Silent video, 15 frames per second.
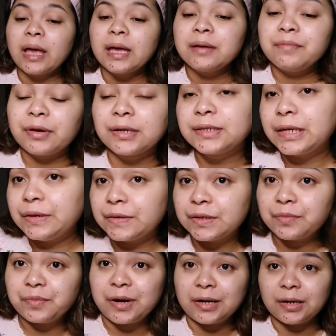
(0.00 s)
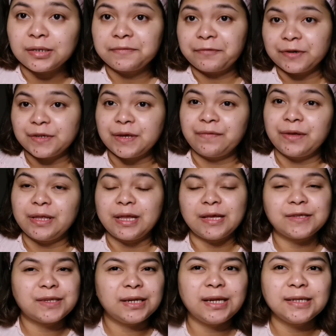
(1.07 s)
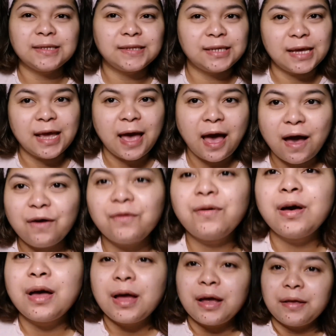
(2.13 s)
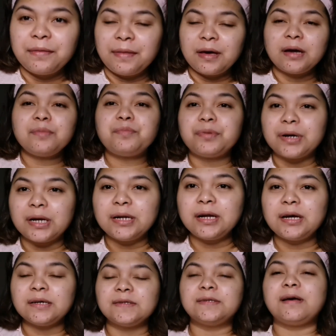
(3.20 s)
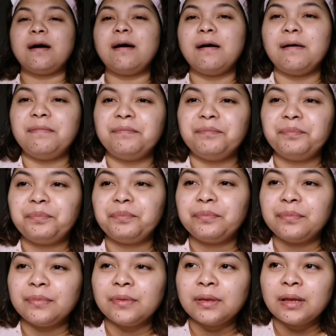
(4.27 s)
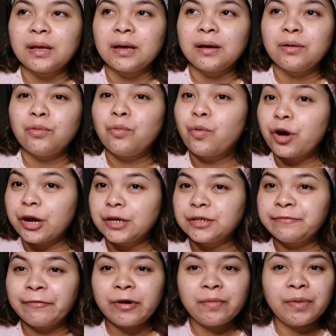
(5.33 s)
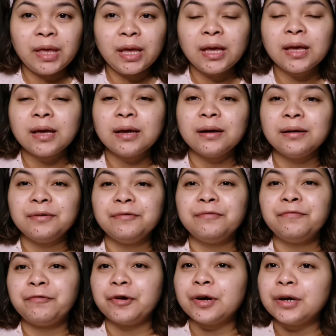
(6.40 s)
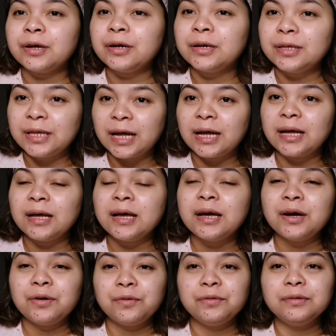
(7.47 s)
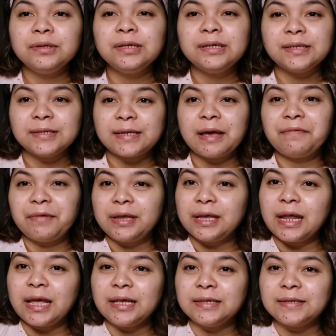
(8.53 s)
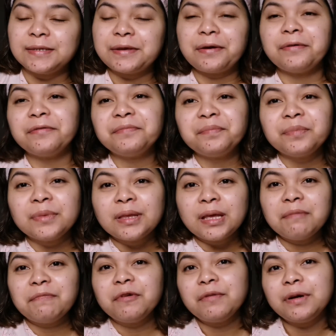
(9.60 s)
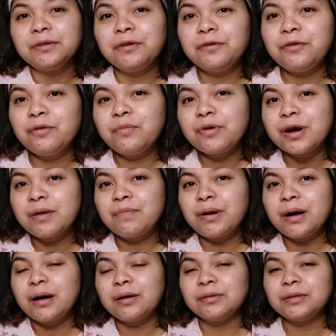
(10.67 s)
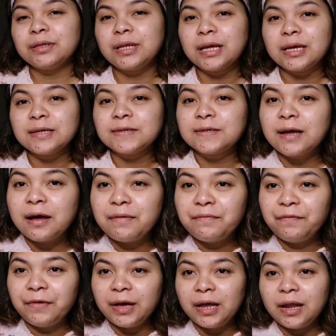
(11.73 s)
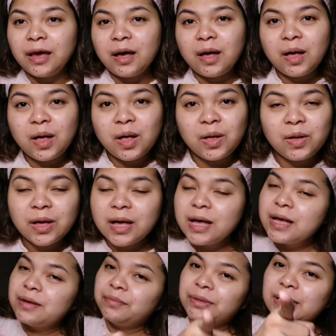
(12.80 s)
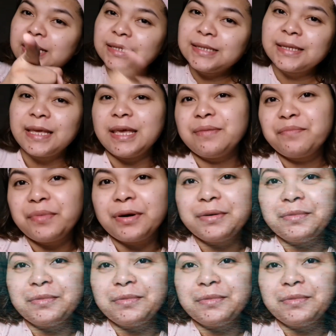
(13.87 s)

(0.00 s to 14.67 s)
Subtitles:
Because I used the products for 7 days. So let's see how the products works for me for the whole 7 days. So if you want to know more about this video, please keep on